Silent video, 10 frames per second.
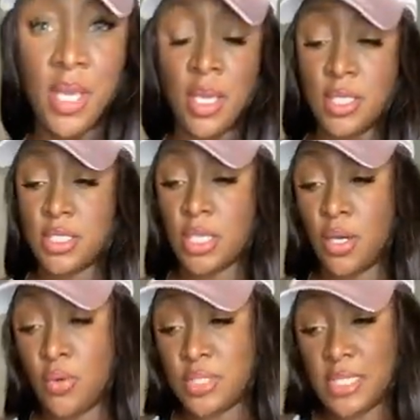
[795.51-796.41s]

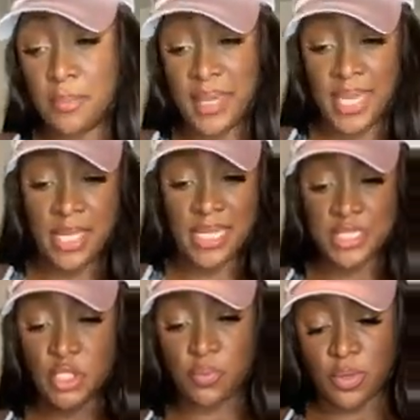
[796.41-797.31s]
So to me, that's
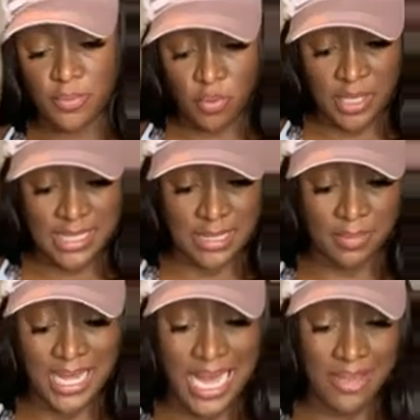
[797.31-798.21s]
super important, because I'm
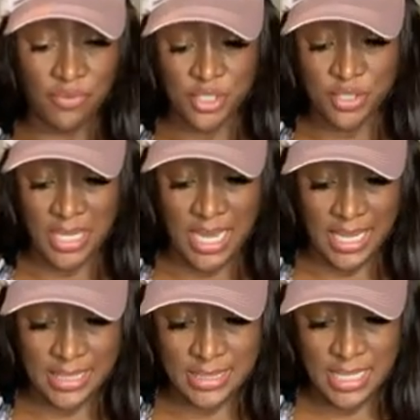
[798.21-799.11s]
live with you
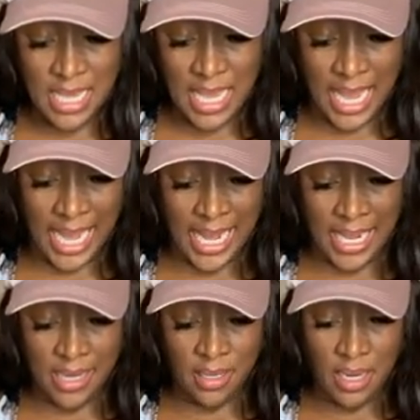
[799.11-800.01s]
guys,
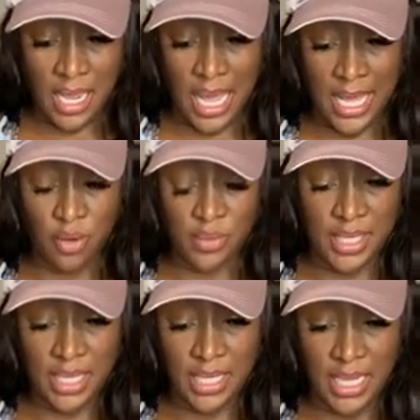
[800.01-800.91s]
and I don't
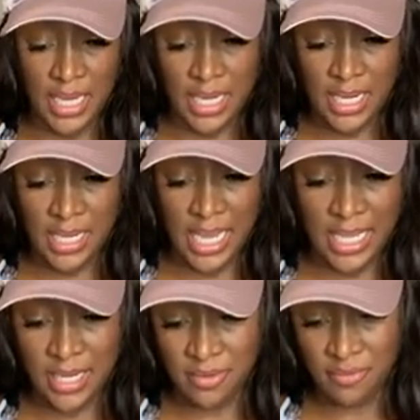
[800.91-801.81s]
need any
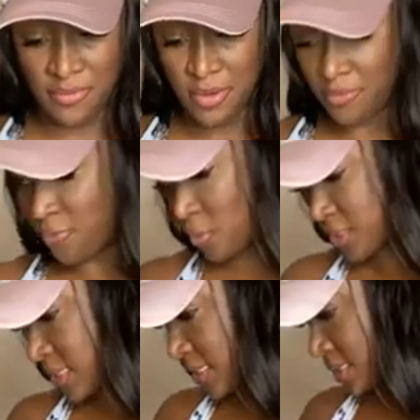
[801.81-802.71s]
negative forces